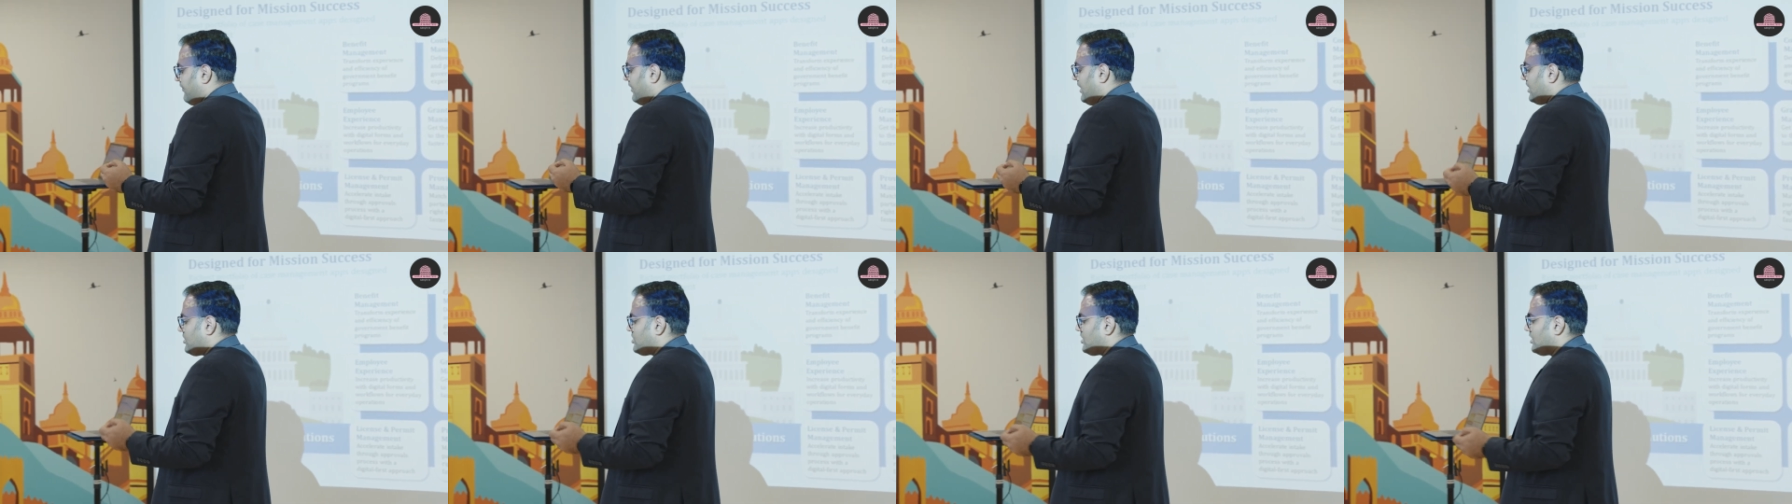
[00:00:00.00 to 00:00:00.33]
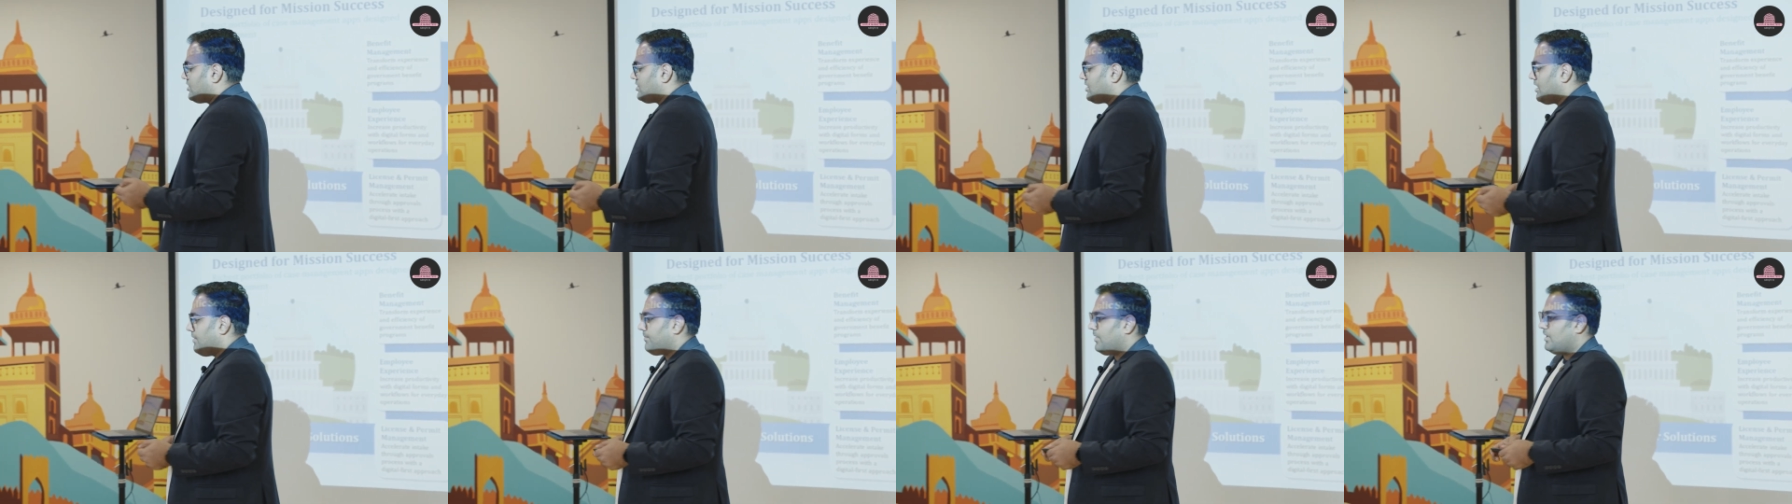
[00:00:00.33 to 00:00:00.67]
fresh
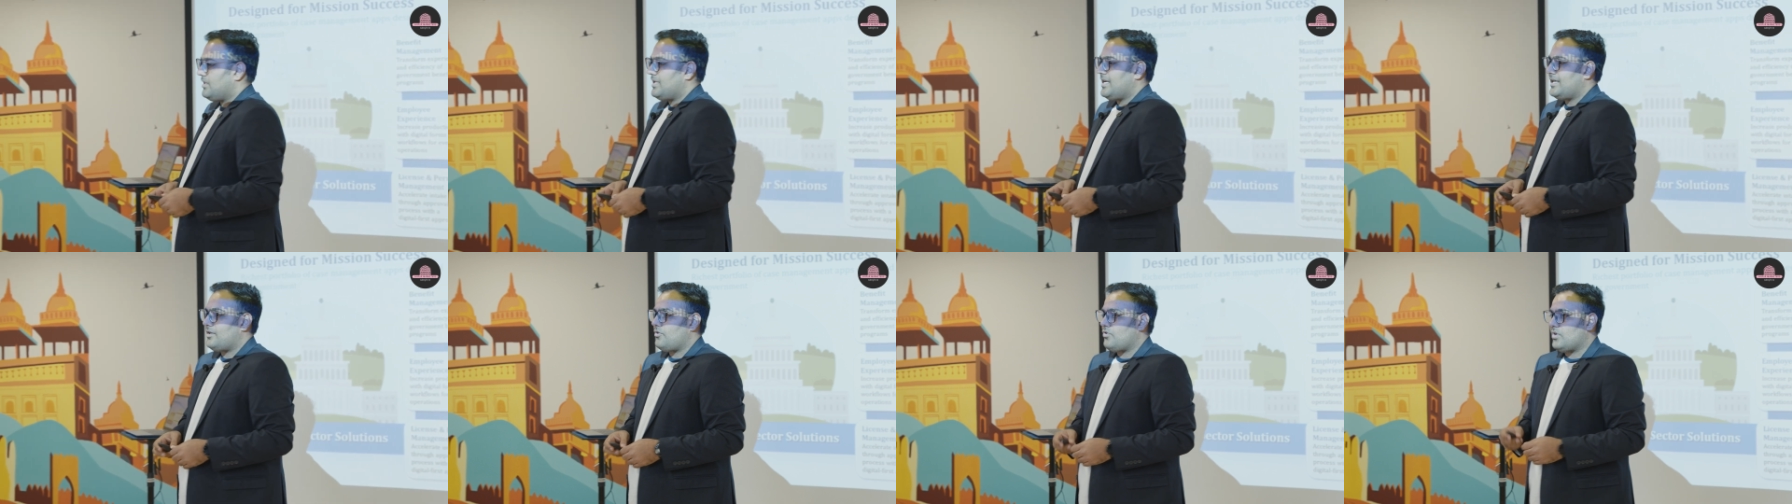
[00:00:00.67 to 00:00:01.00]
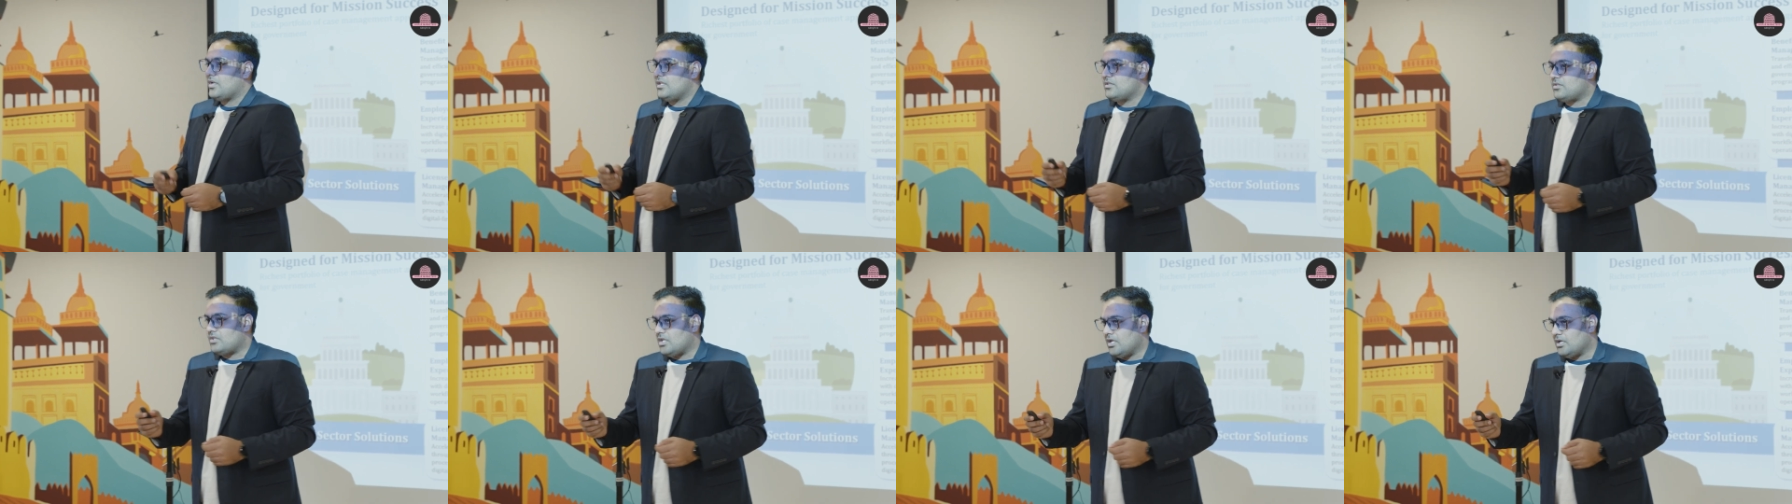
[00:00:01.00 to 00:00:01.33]
example that you
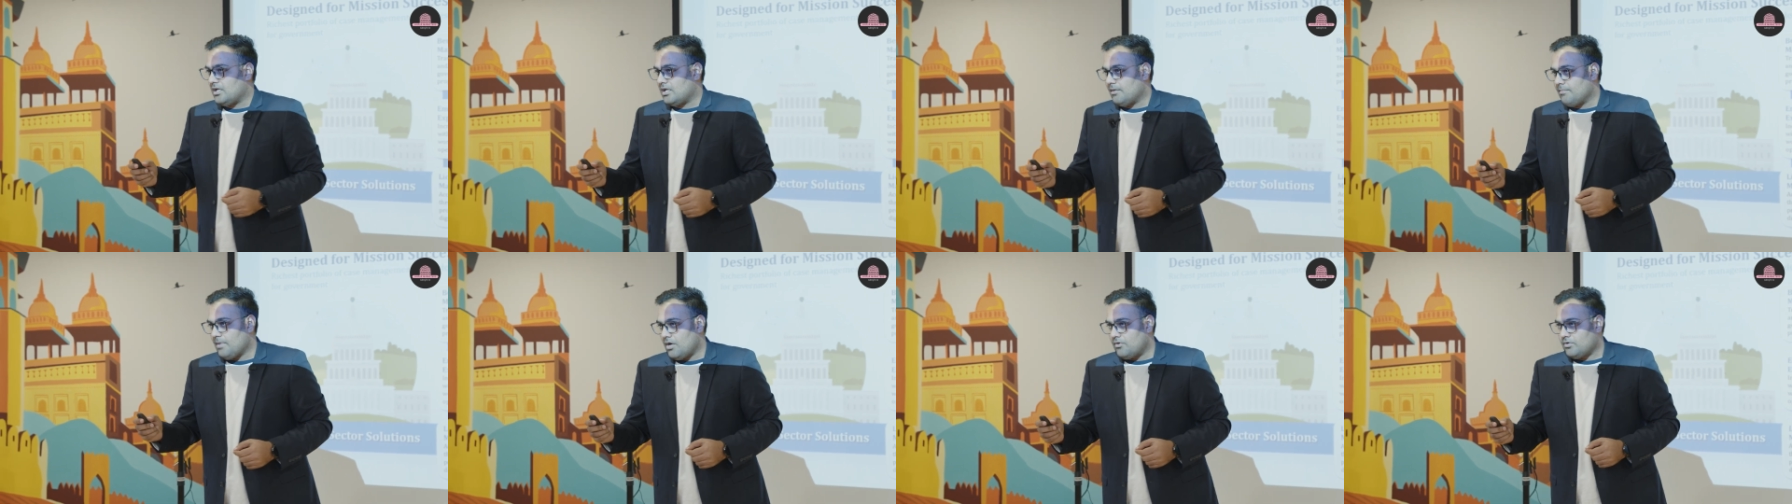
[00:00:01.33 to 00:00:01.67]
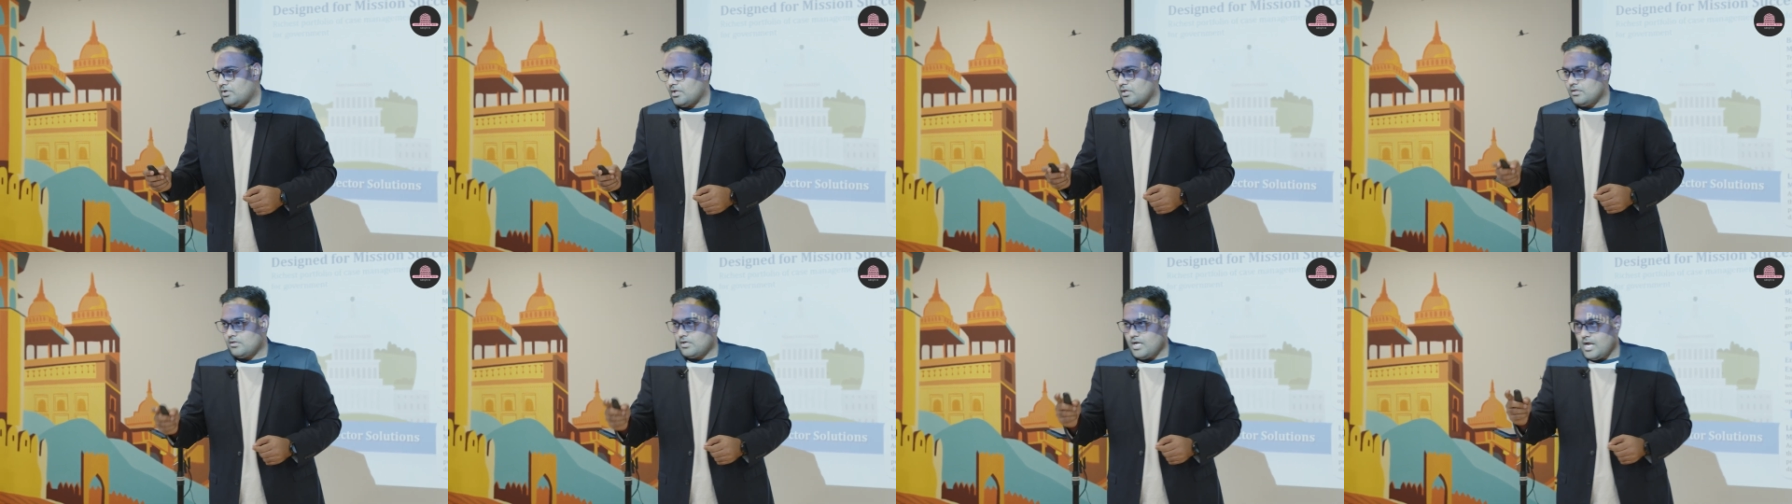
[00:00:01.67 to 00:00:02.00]
can think
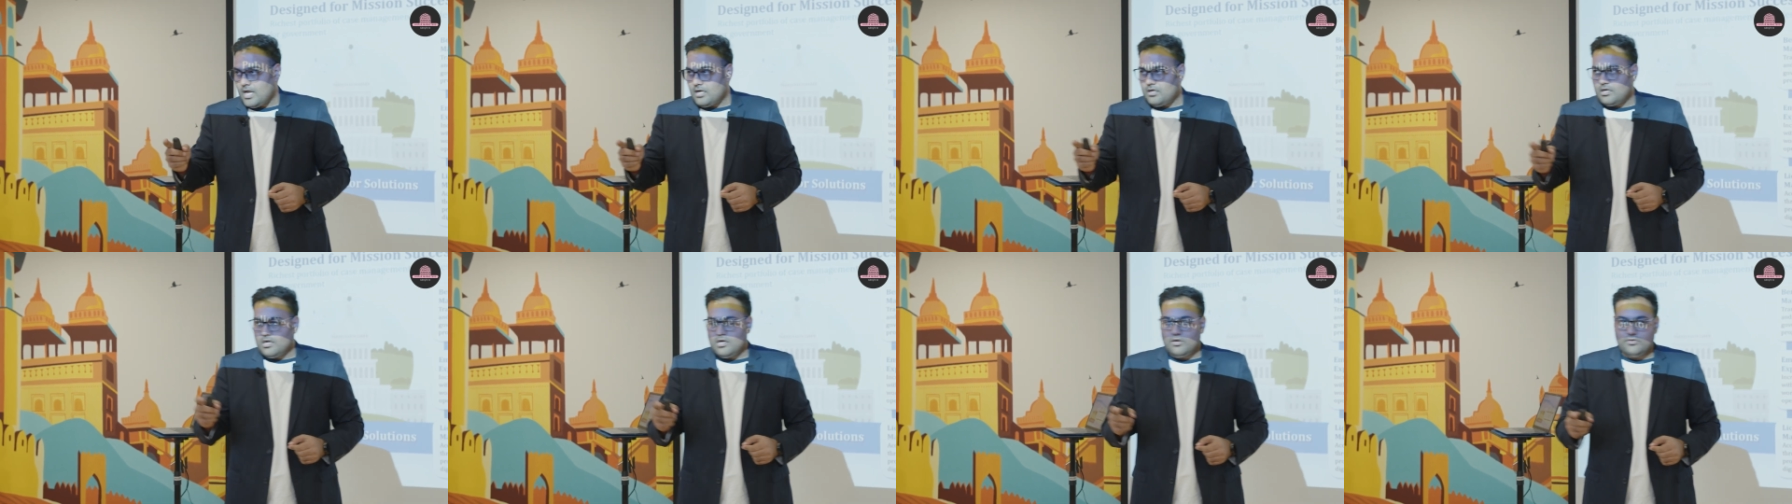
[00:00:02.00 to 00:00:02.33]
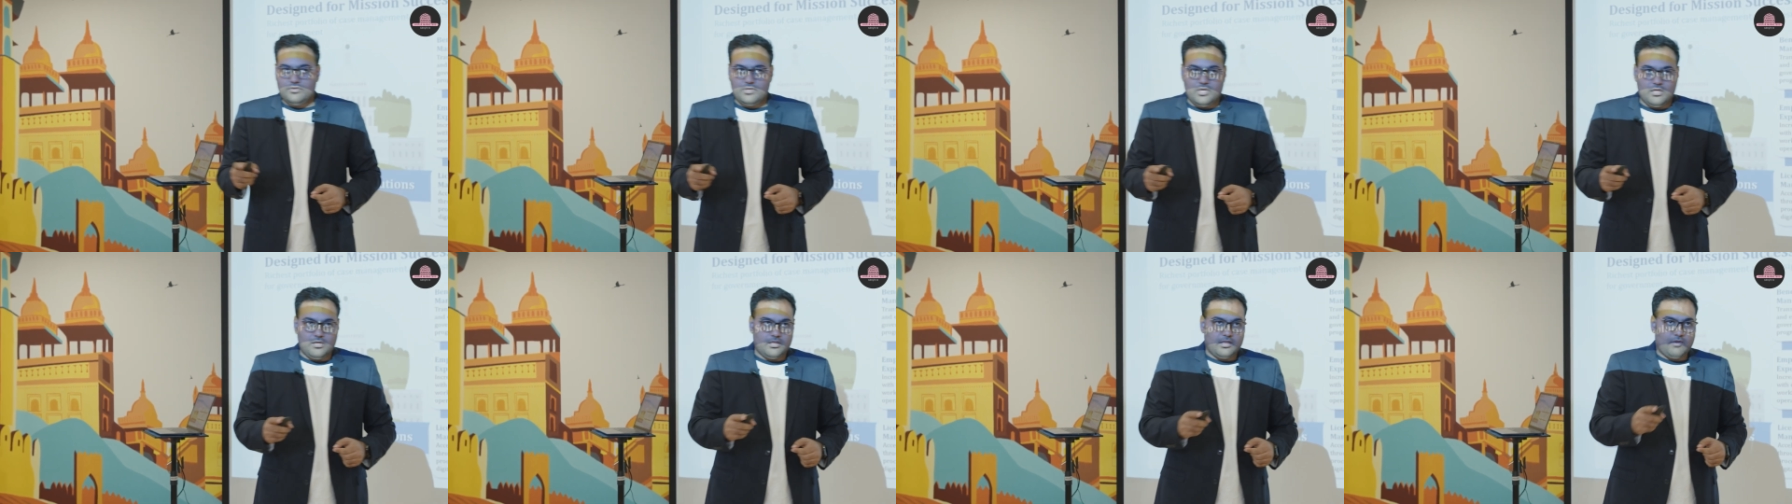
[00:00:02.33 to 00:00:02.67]
about is right now
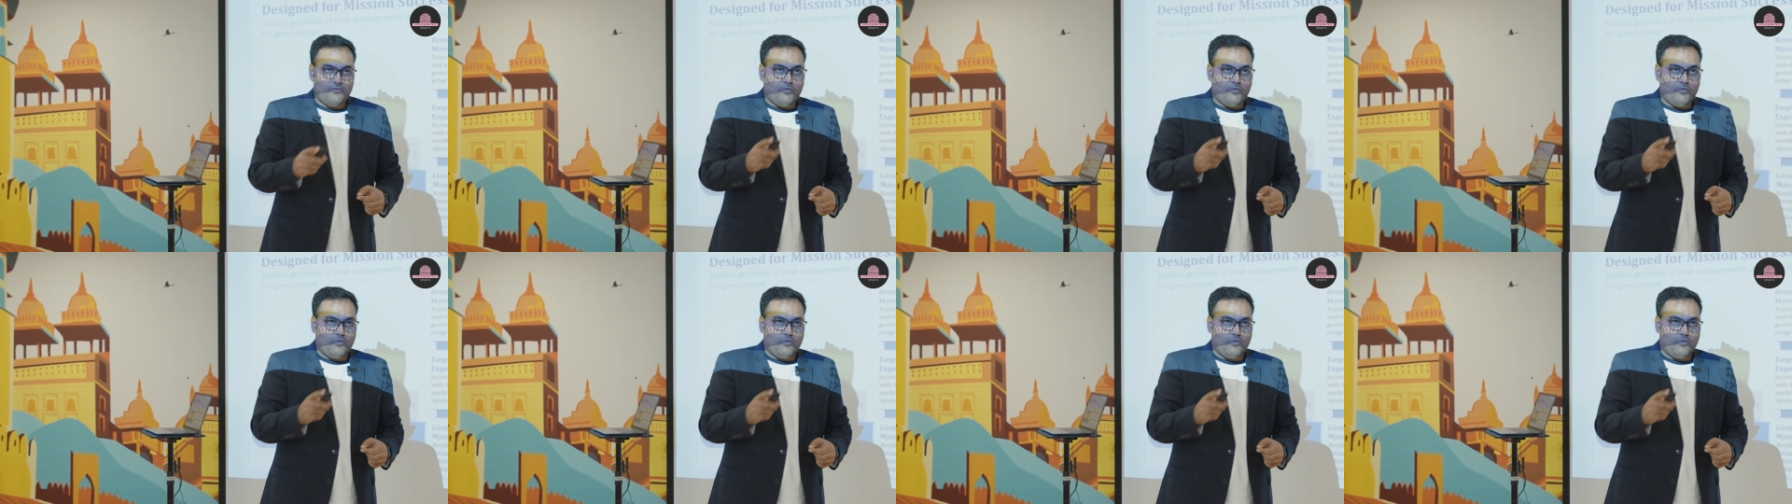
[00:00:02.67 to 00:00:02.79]
there is